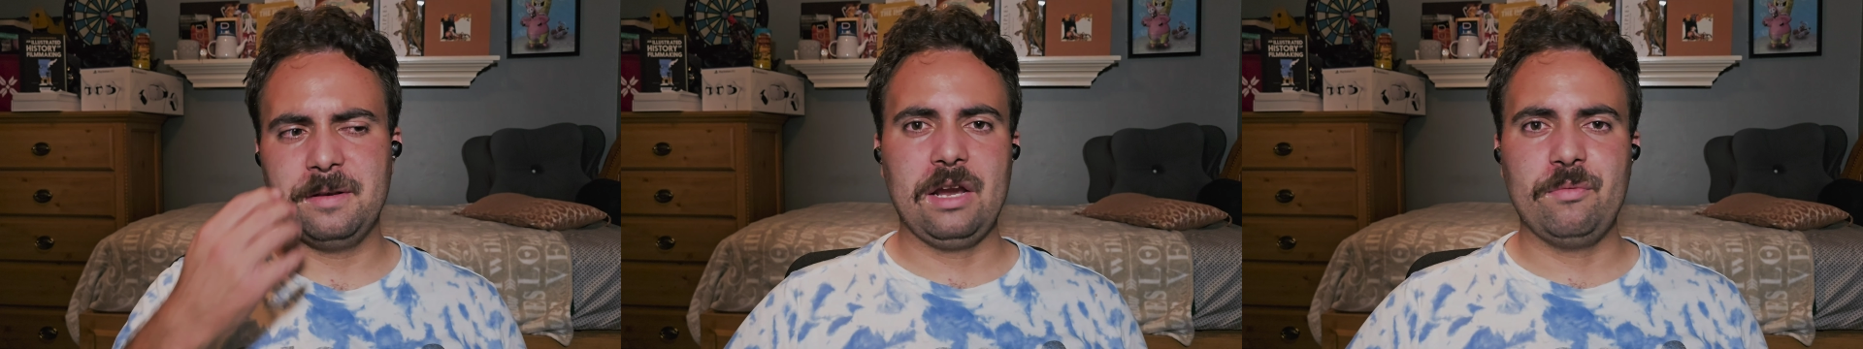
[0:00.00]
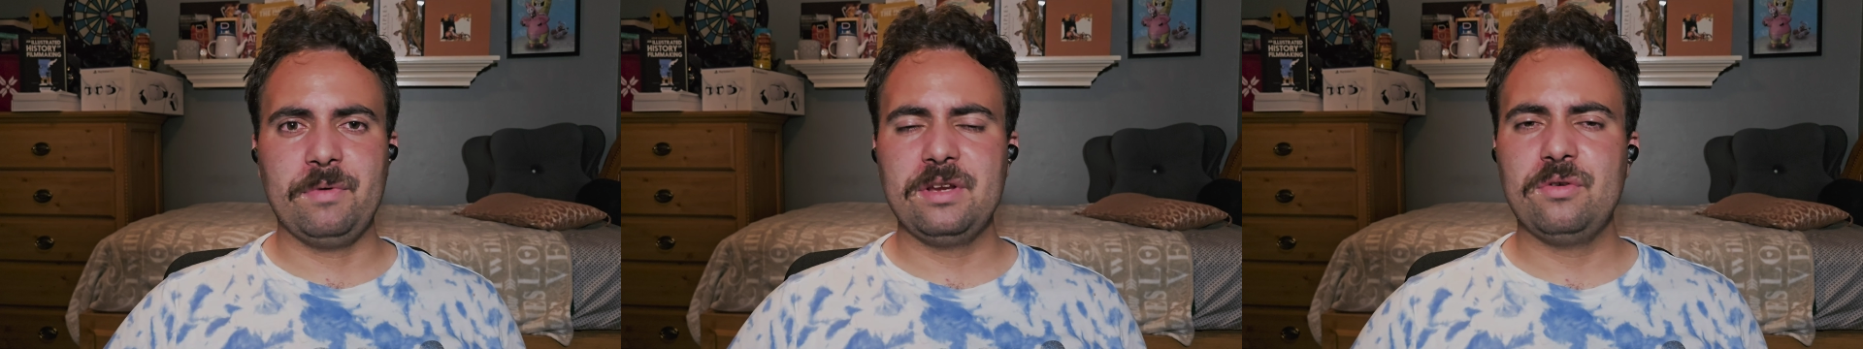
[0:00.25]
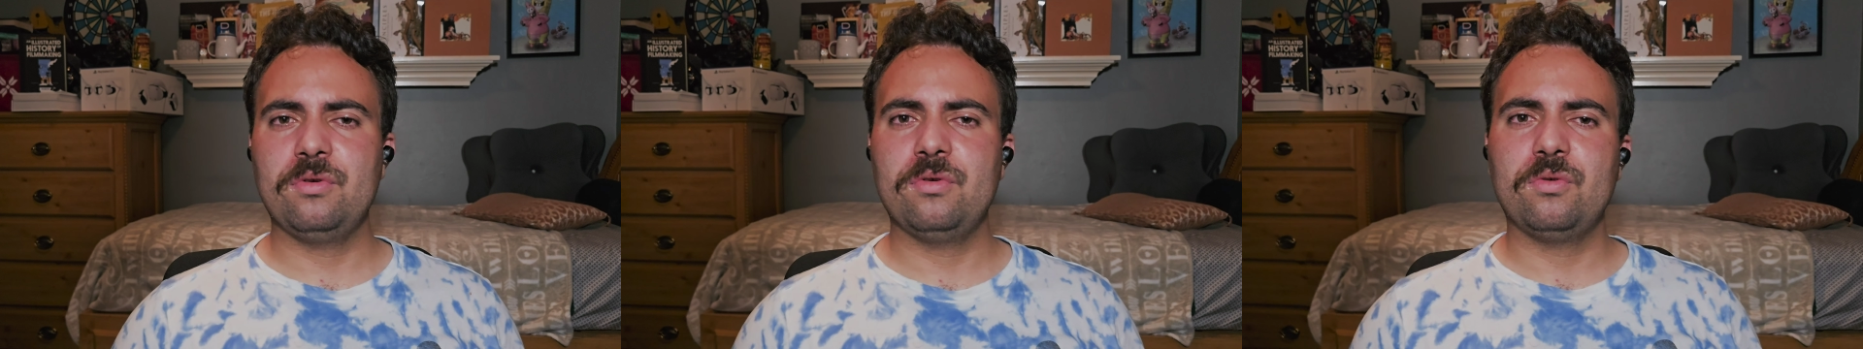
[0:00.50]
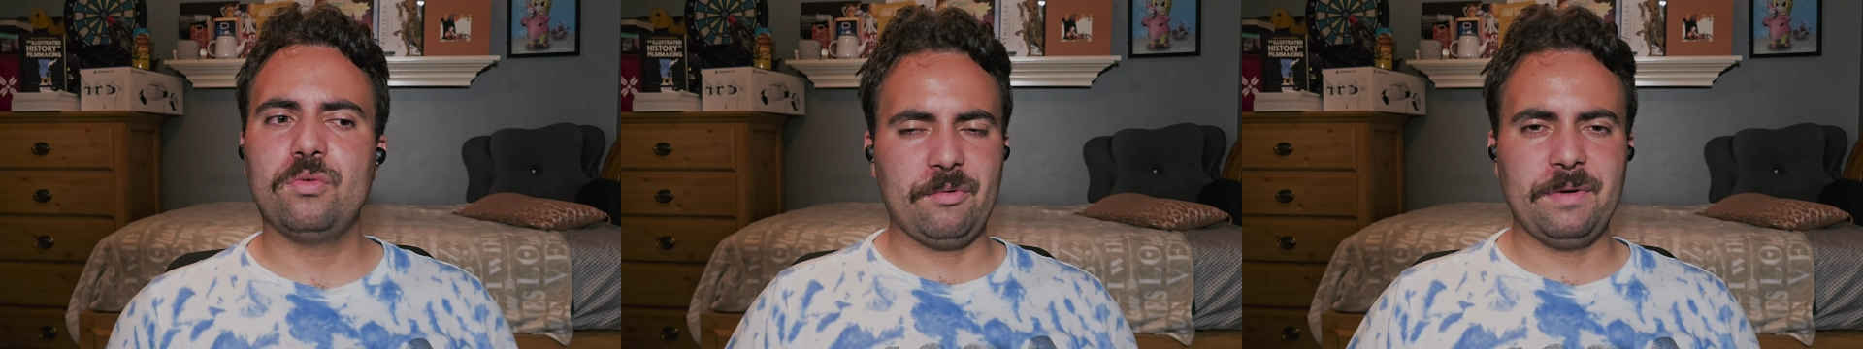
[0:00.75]
I
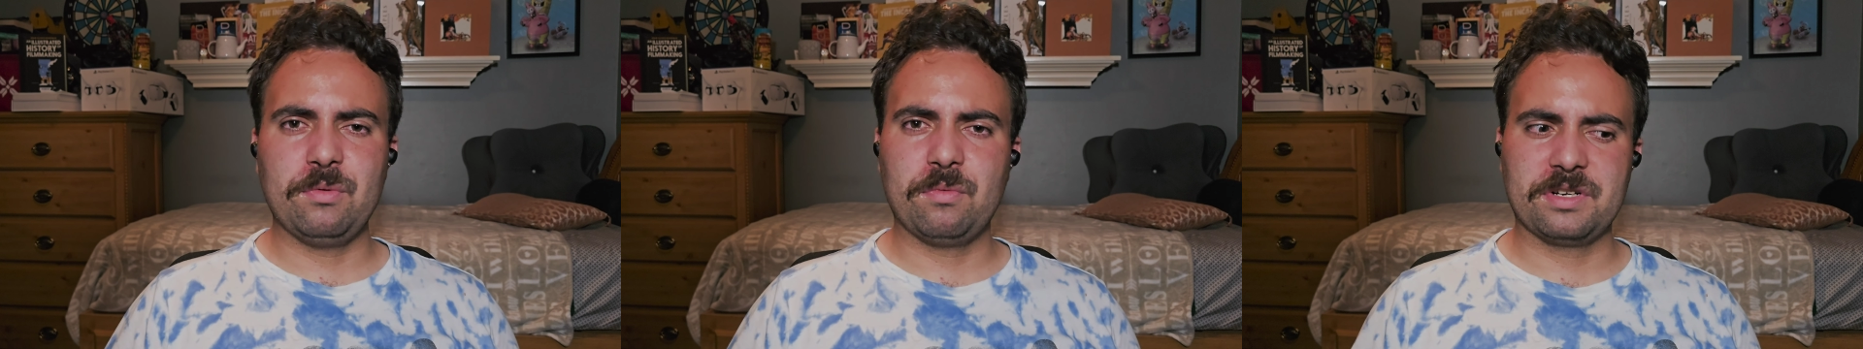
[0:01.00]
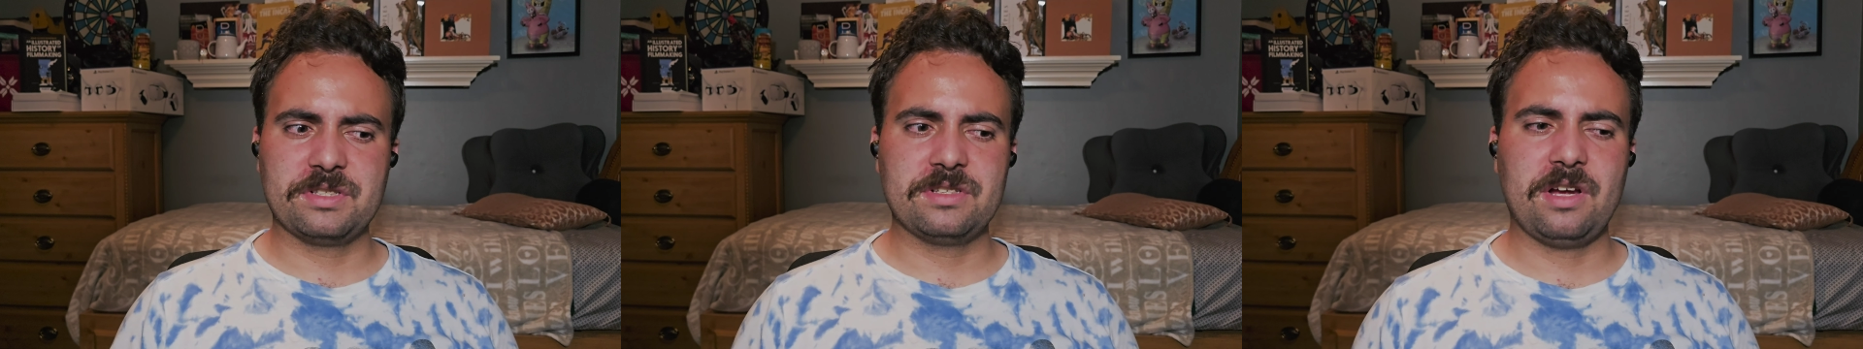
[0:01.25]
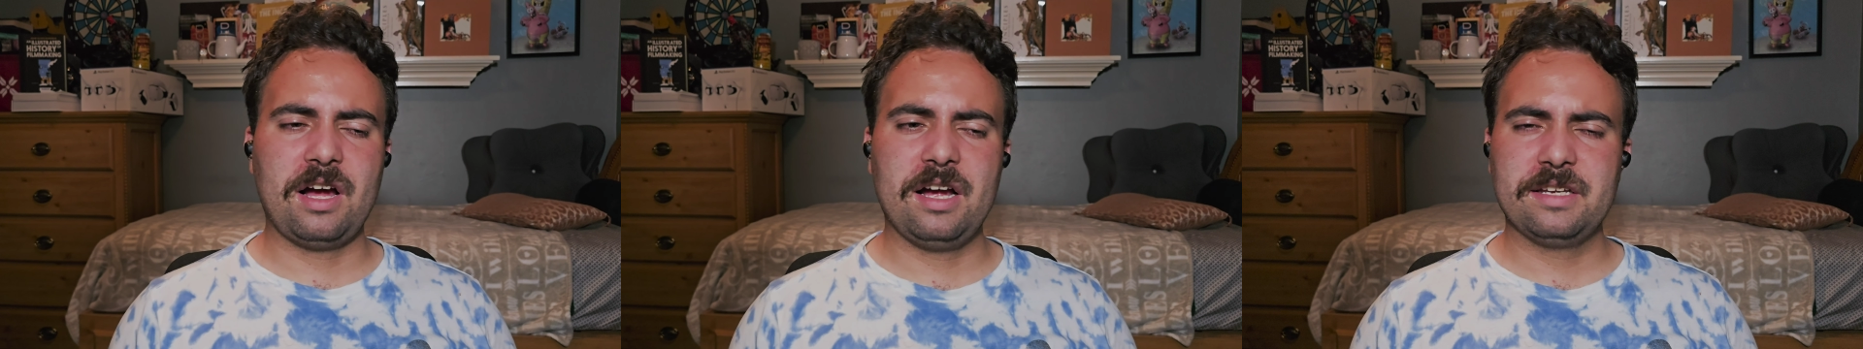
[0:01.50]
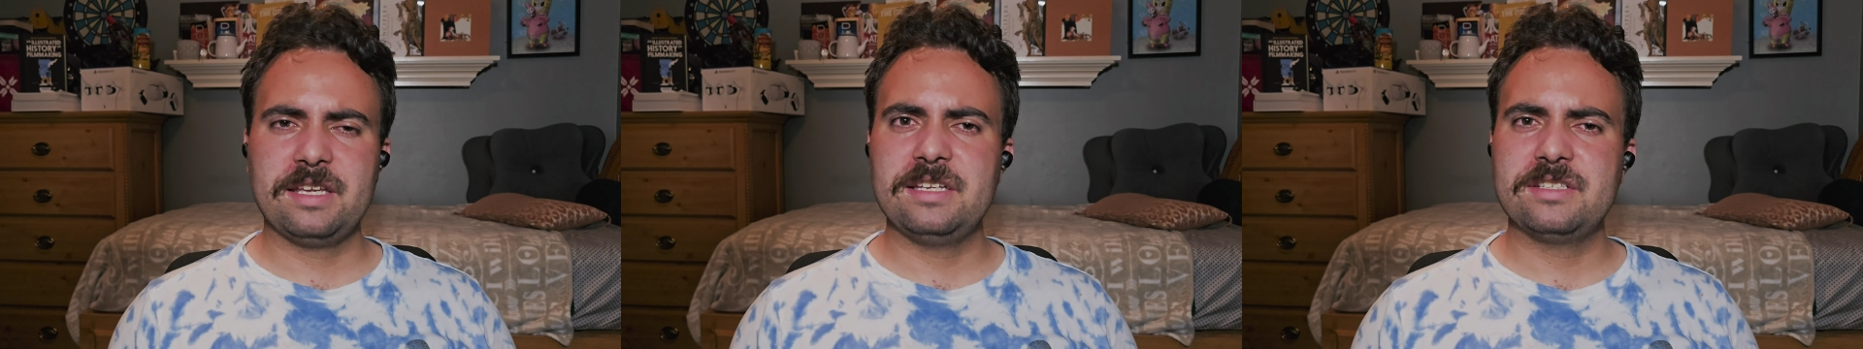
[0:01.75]
reworked
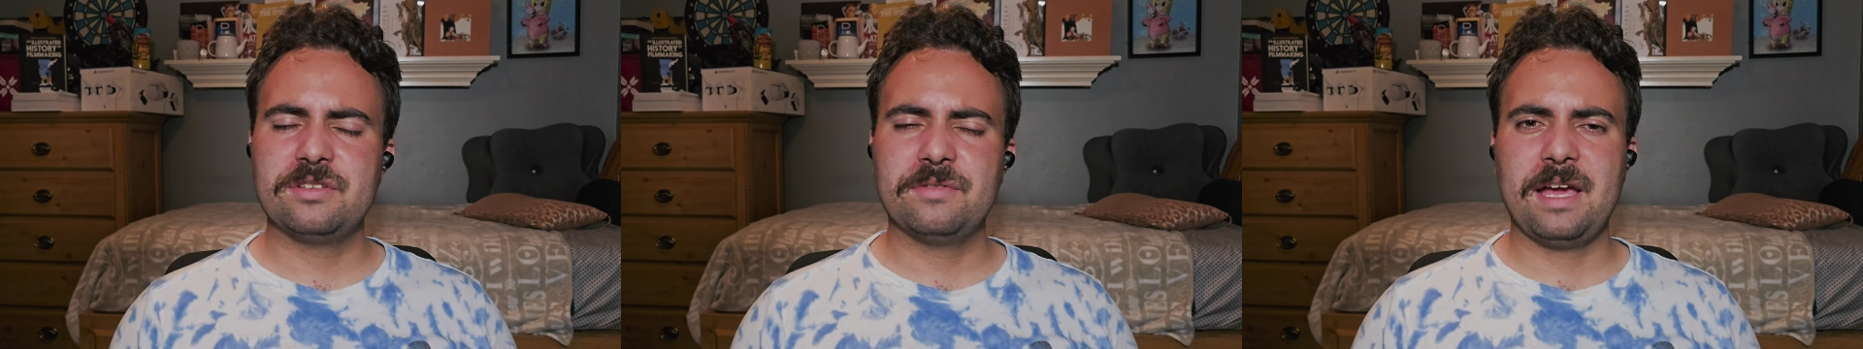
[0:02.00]
hotkeys so